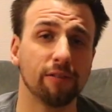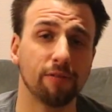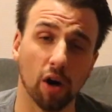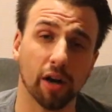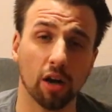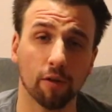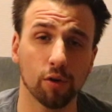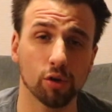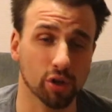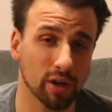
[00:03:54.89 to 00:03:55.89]
very near
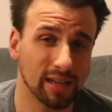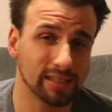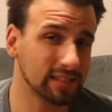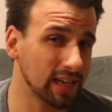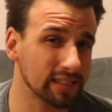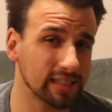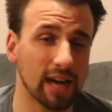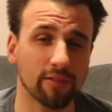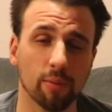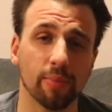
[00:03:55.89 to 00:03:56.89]
future, set
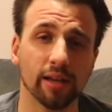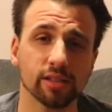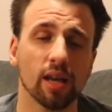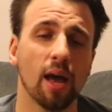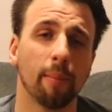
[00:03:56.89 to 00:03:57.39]
aside from this,